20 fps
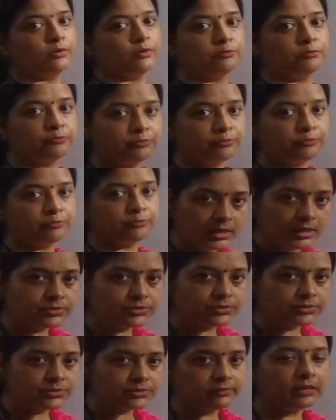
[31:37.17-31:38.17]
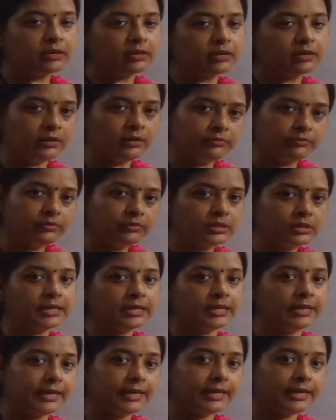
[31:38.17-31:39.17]
First we will convert
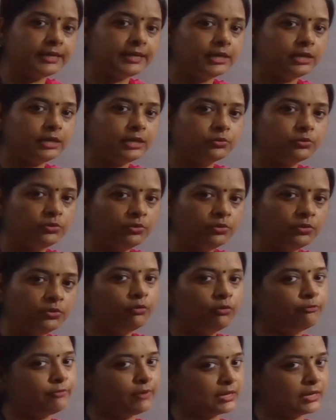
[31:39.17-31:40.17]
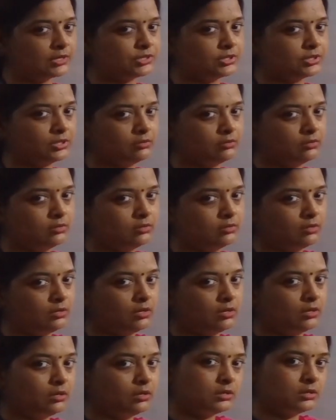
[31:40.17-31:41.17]
it into fraction.
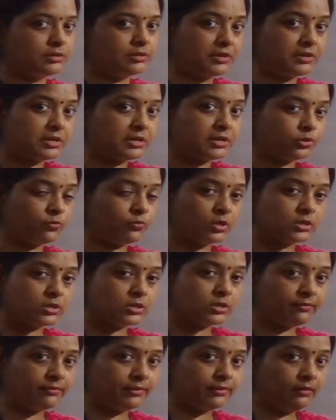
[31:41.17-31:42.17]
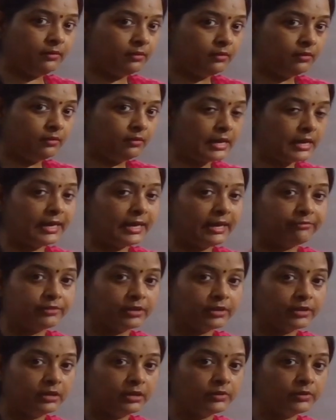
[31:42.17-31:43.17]
Ratio was given. I have
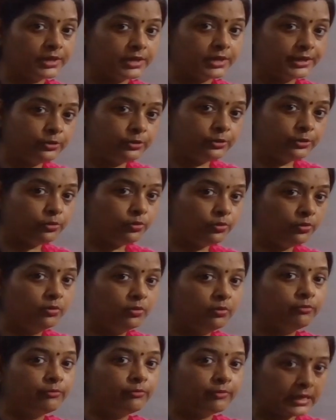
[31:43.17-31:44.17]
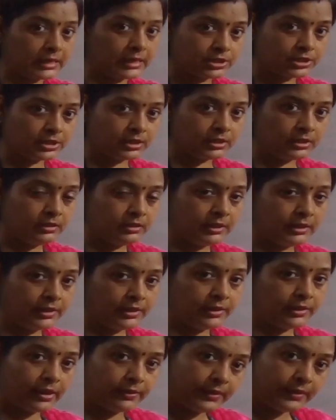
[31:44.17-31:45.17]
converted into fraction
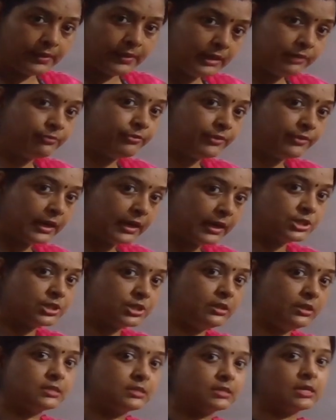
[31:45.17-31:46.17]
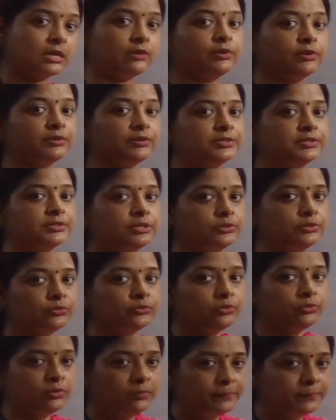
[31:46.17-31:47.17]
and then fraction is converted
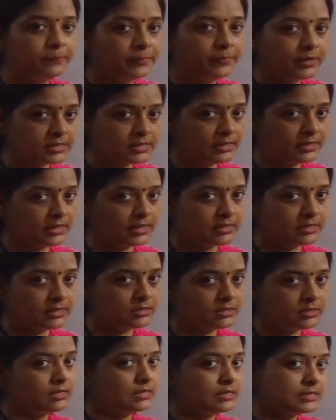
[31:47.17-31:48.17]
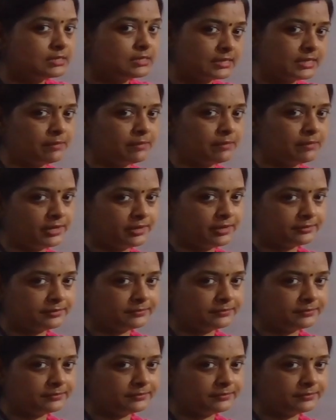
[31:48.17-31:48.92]
into percentage. Same here.